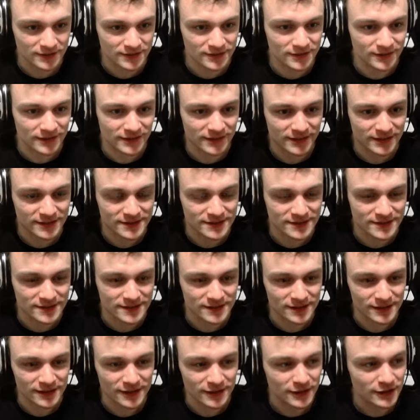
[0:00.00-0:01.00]
So
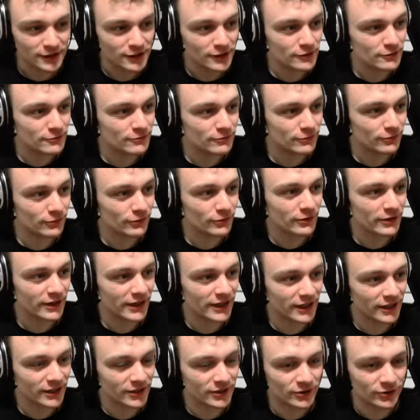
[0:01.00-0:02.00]
for
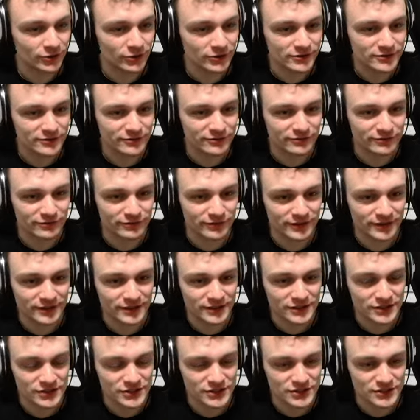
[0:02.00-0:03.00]
a good
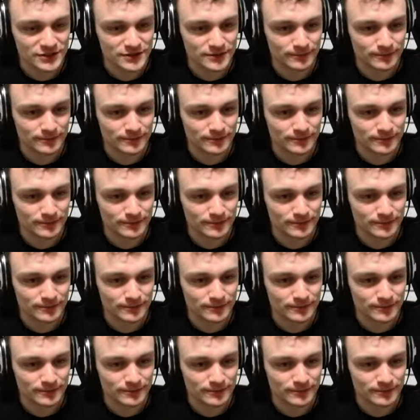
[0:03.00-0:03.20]
finish,